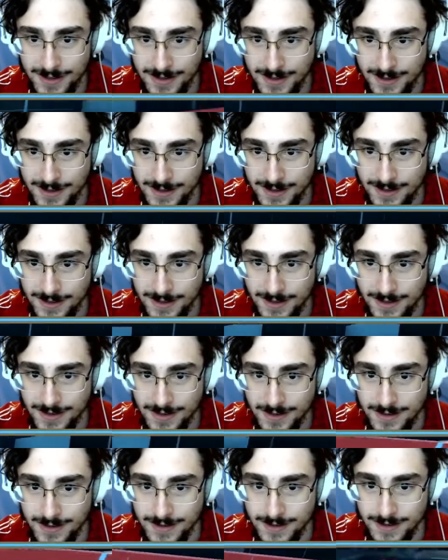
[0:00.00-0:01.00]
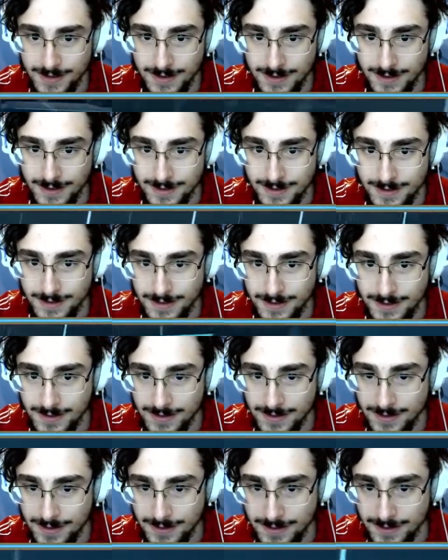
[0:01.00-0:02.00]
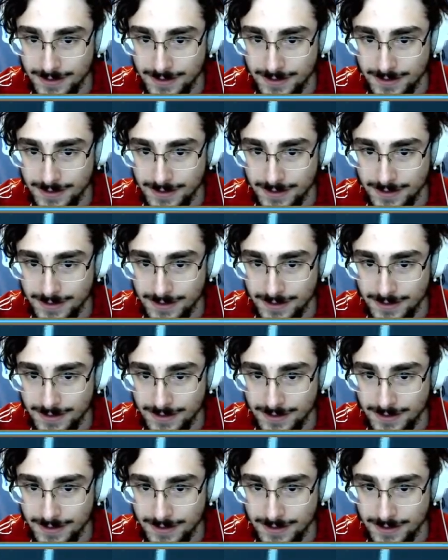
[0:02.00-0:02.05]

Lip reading: No one is speaking in this clip.